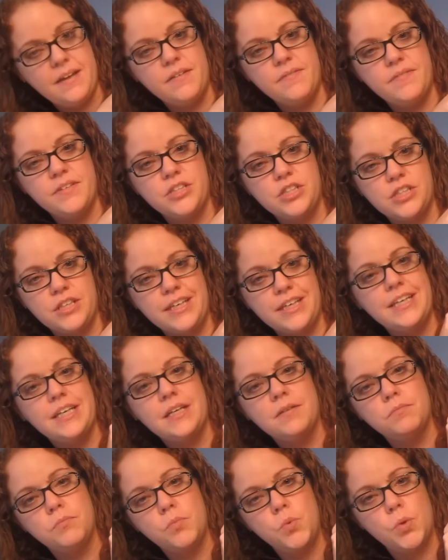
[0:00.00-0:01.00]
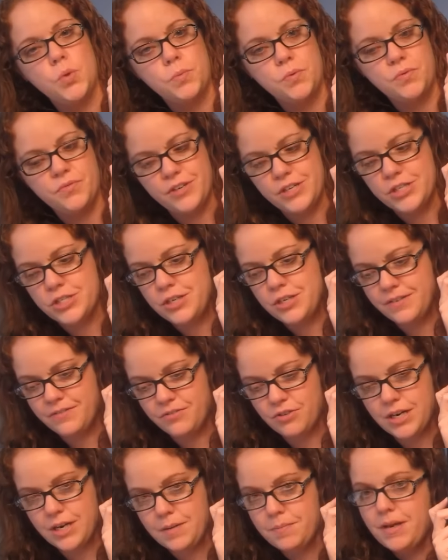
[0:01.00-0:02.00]
eventually get it more professionally
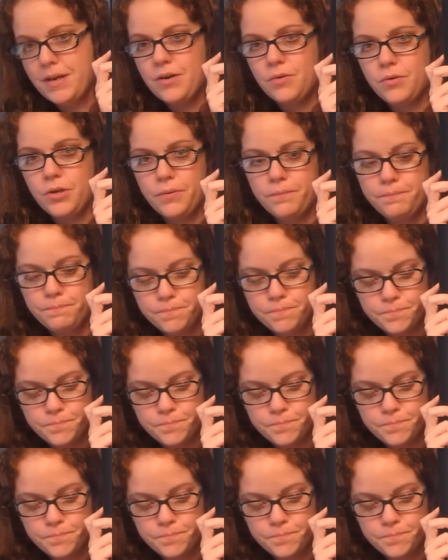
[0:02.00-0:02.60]
framed I don't know